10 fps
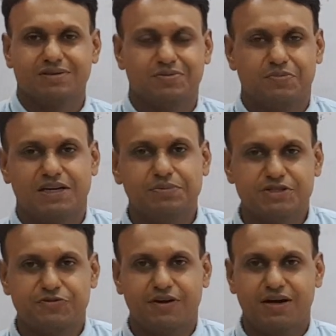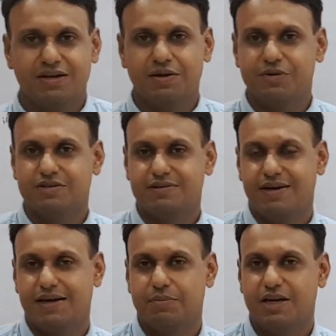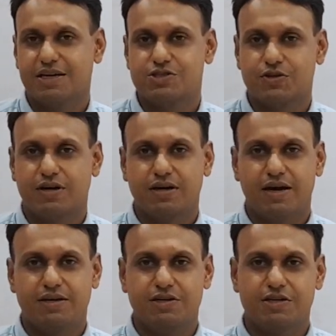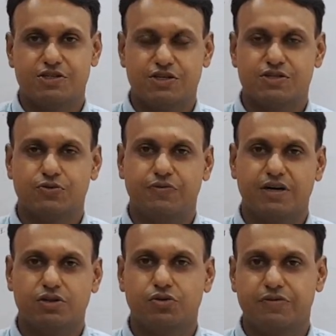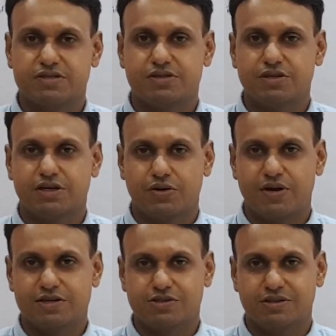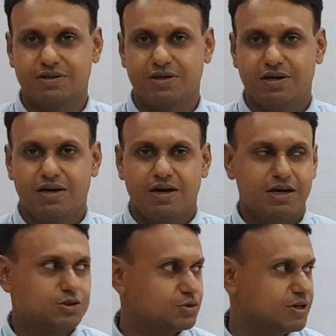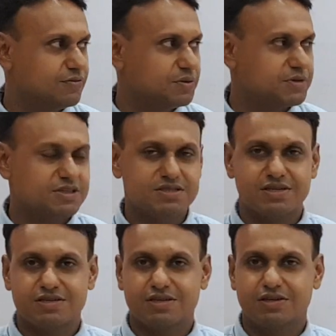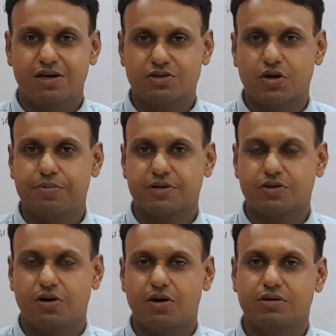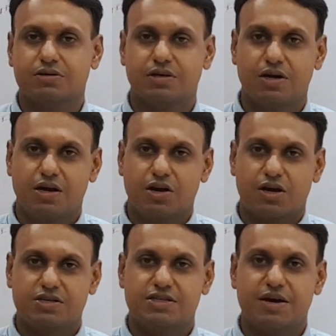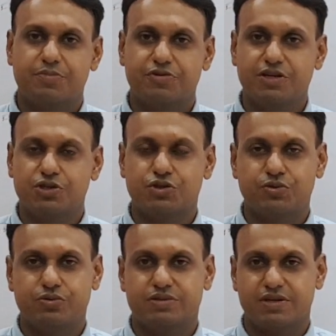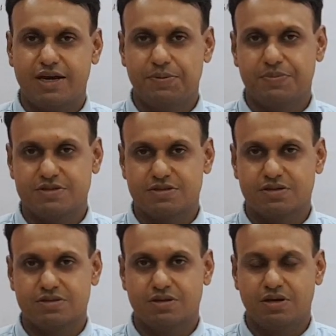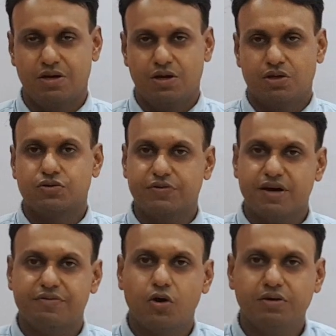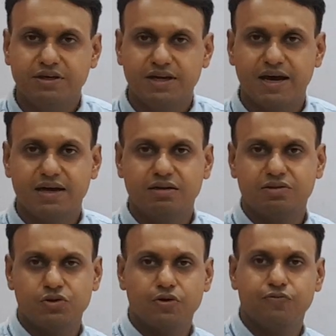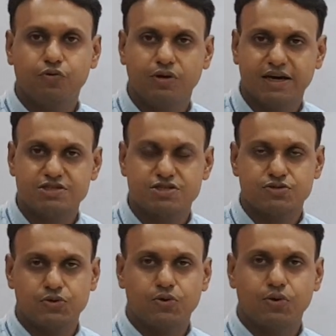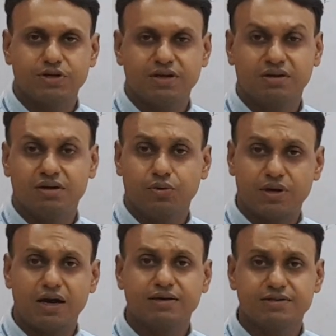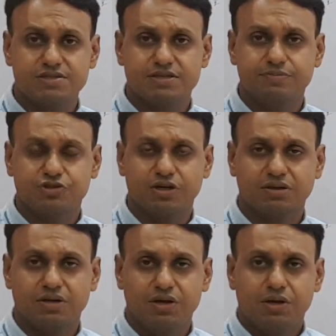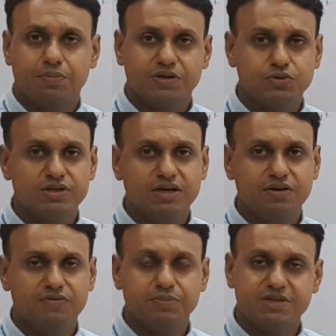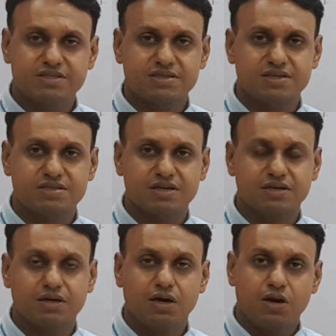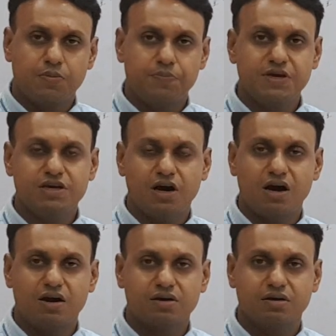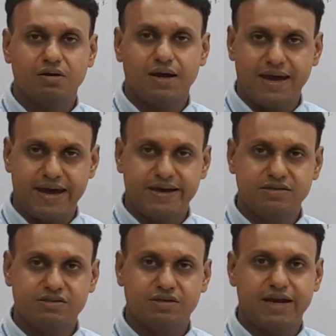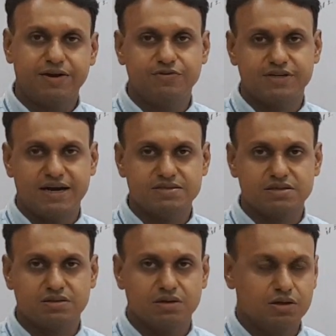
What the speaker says: My name is Farhan Ahmed, and I'm a lecturer at DHS Sufa University, Karachi. And today we'll be discussing a topic called Contemporary Issues and Business. So we have already had 3 or 4 lectures recorded regarding the subject, but today we'll be discussing PR and advertising.